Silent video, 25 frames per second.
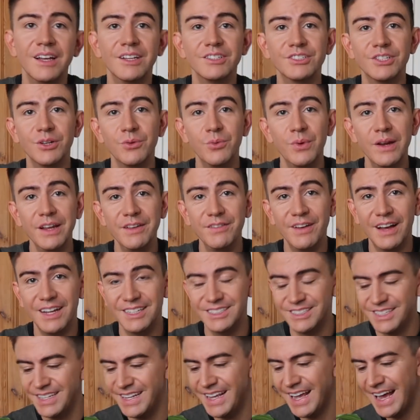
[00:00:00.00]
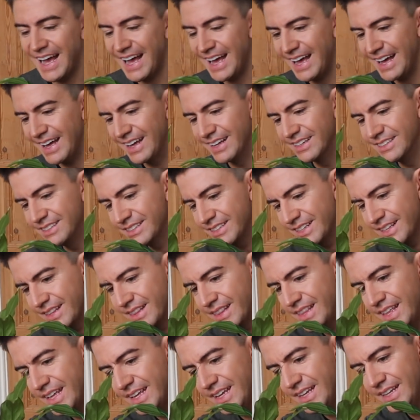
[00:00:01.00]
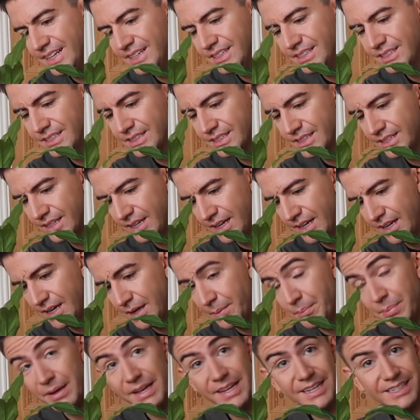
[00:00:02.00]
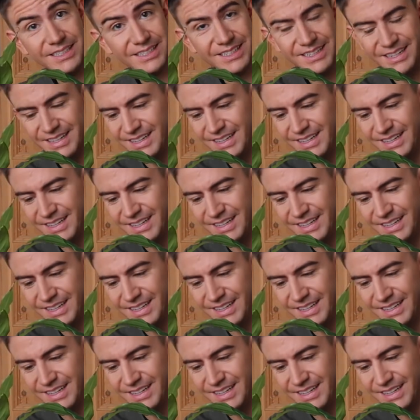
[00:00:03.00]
So we've actually had these peace